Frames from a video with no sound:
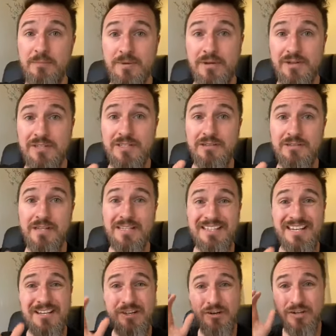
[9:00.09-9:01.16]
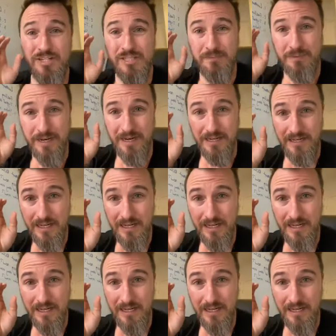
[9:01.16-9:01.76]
because you think then you could spend